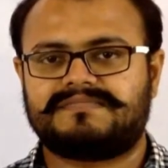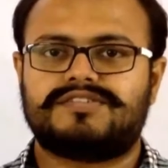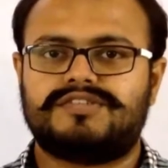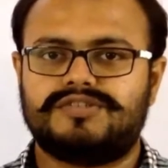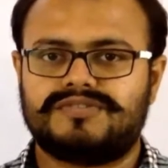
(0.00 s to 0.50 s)

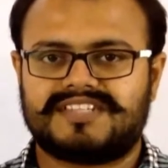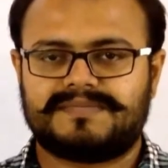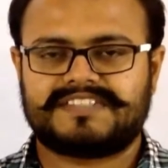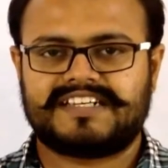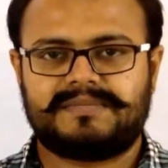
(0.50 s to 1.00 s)
So do
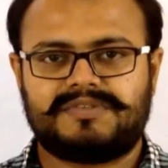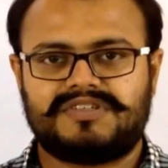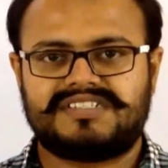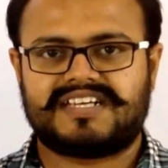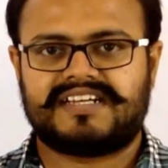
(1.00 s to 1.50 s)
subscribe to
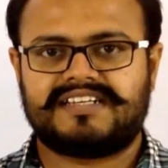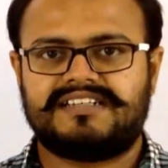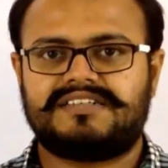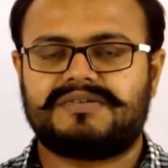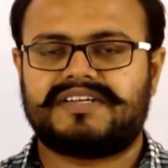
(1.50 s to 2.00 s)
our
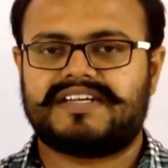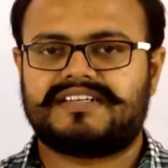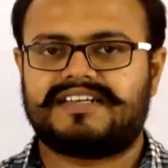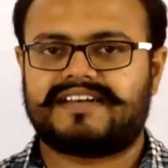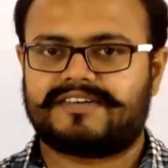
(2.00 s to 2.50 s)
channel to
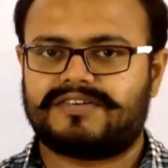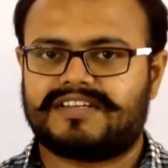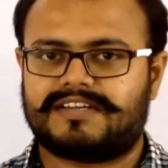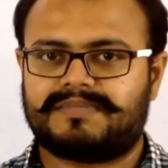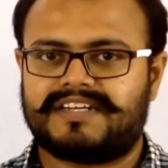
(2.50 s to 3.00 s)
get
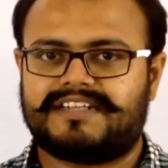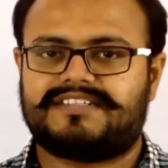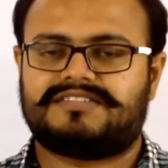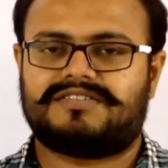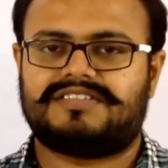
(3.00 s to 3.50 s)
regular
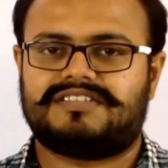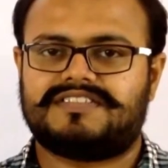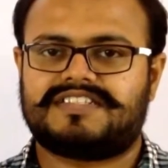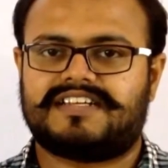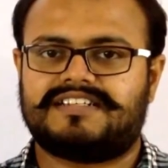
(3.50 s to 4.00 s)
updates on our
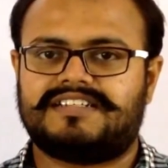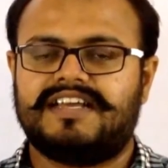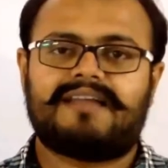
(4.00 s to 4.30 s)
channel.